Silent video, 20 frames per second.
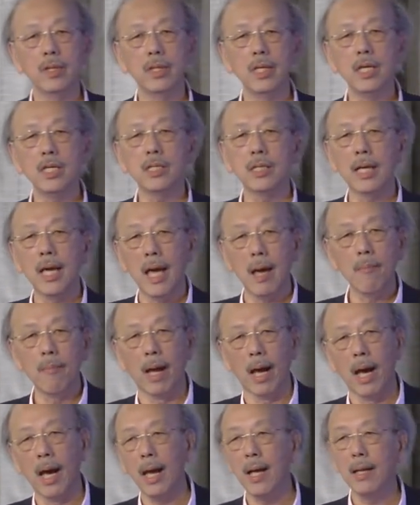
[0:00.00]
this
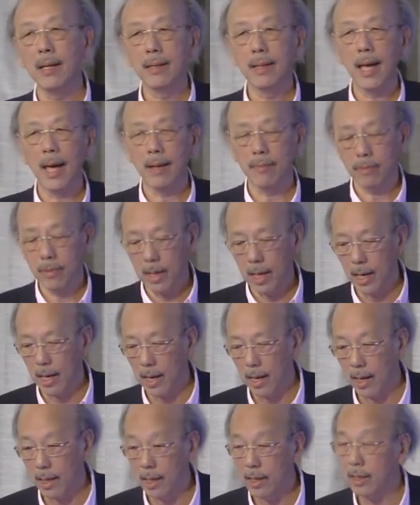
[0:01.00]
camera that,
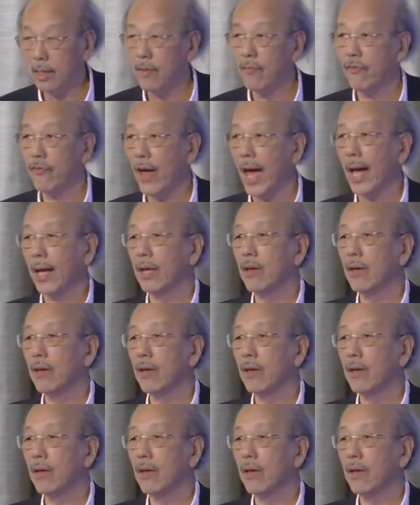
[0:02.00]
uh, it, in fact,